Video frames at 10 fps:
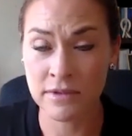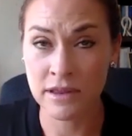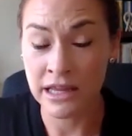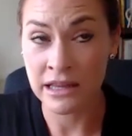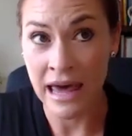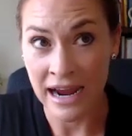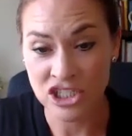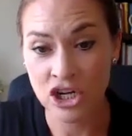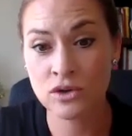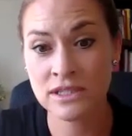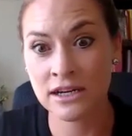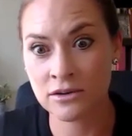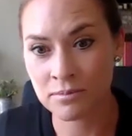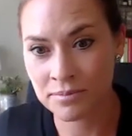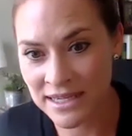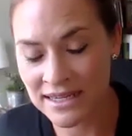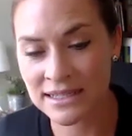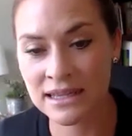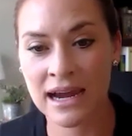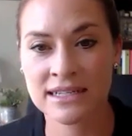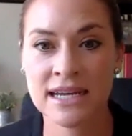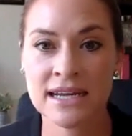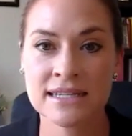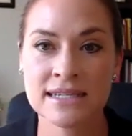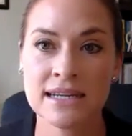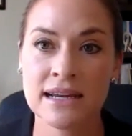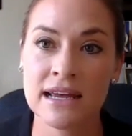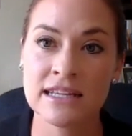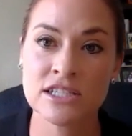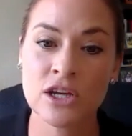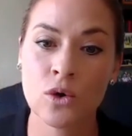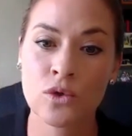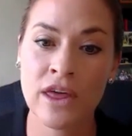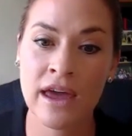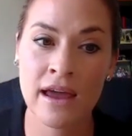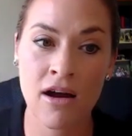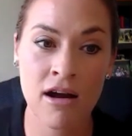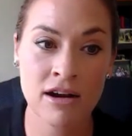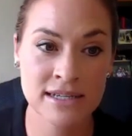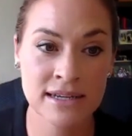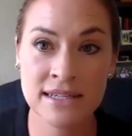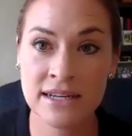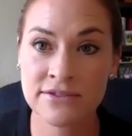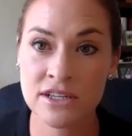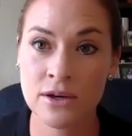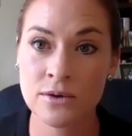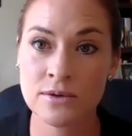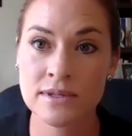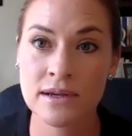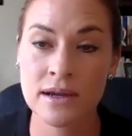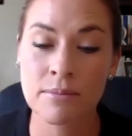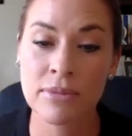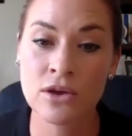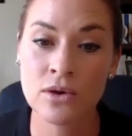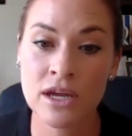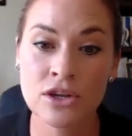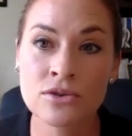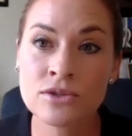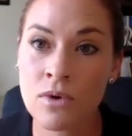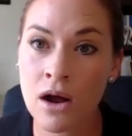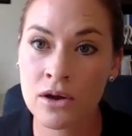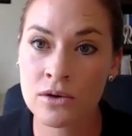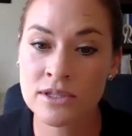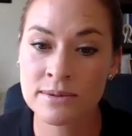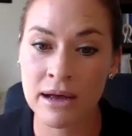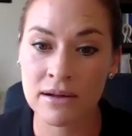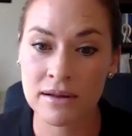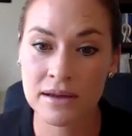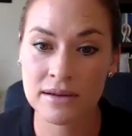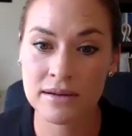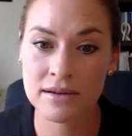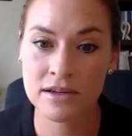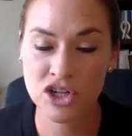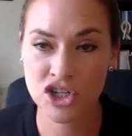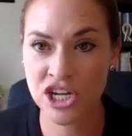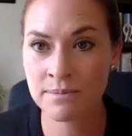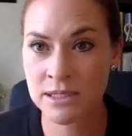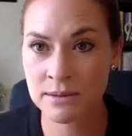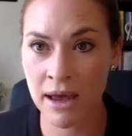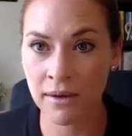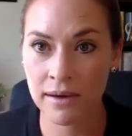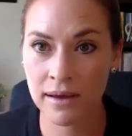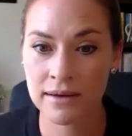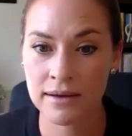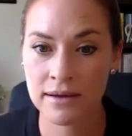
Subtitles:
the lactose, they don't possess the lactase. And so they are sensitive to those. But you can use raw goat's milk, sheep's milk.